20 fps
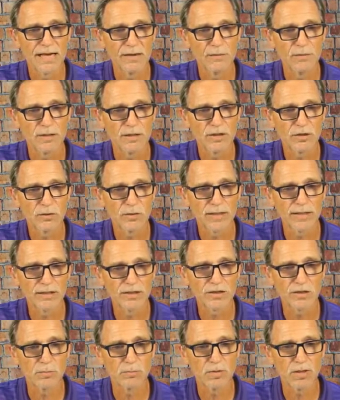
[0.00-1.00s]
want to create
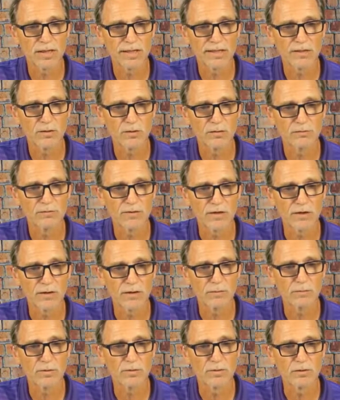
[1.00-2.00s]
just a plain old
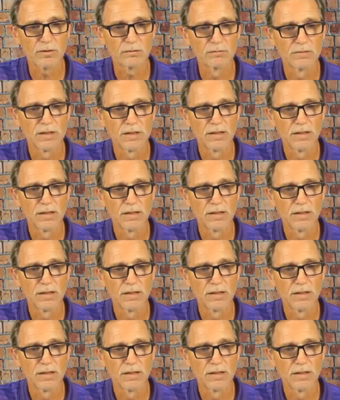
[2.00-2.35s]
variable